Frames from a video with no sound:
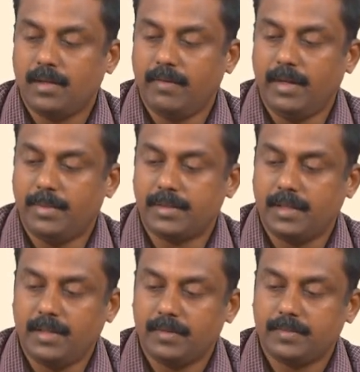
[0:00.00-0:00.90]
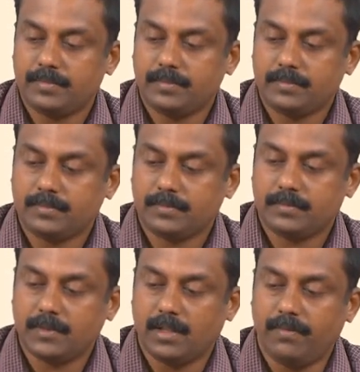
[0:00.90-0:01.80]
weight percent
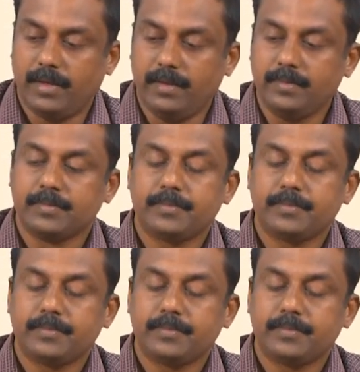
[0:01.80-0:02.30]
roughly,